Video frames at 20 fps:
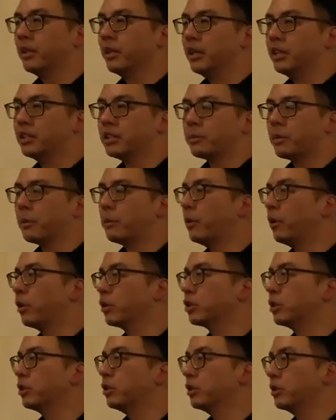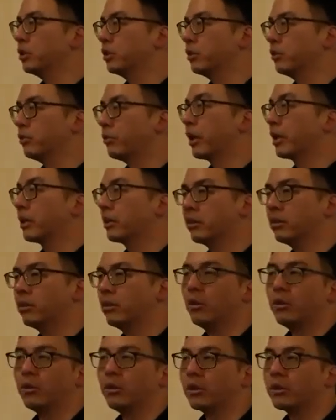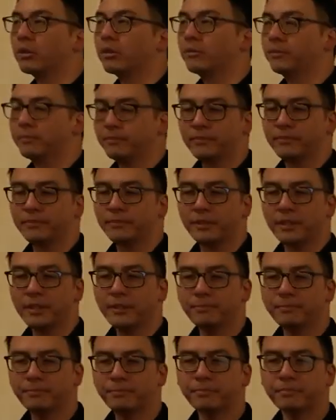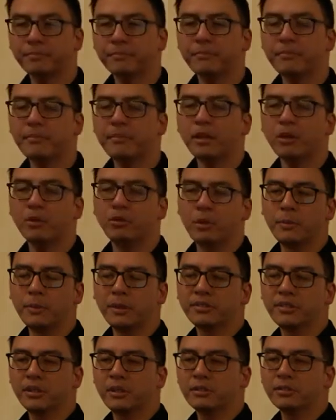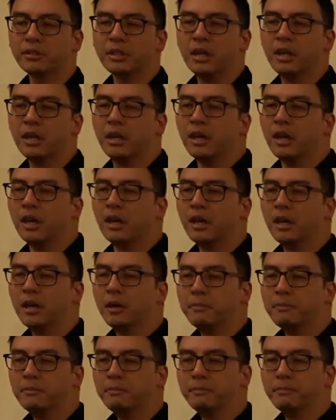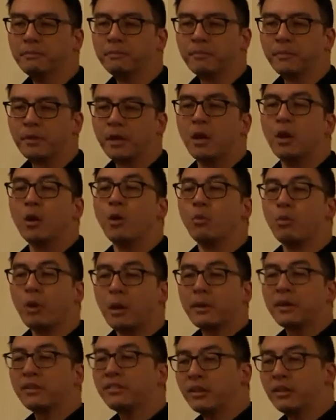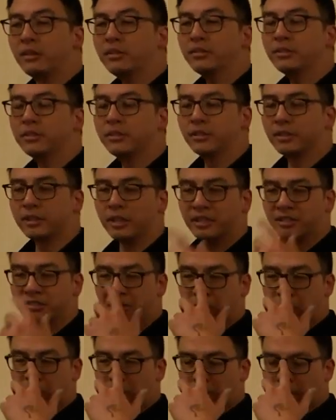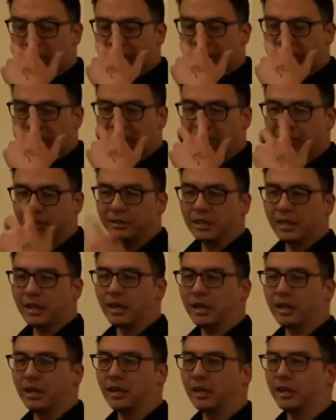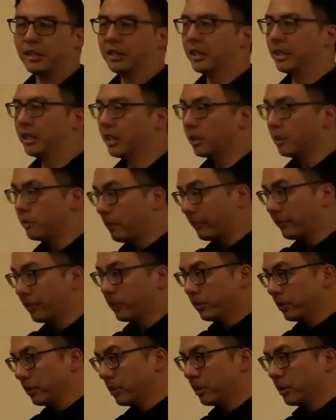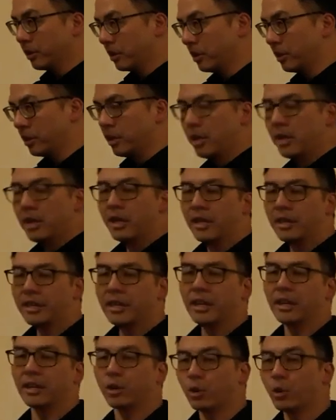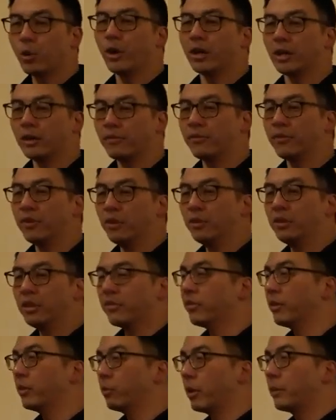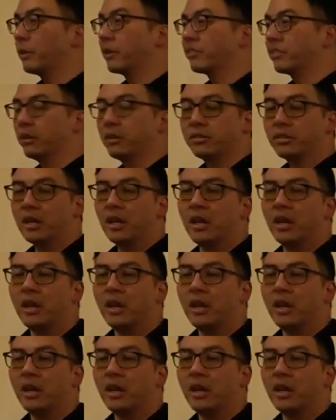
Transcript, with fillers: Is the proportion right? Not. Yep. Red blood cells. Um, white blood cells. Okay, so white blood cells are the little buffy coat. They're quite a few different white cells.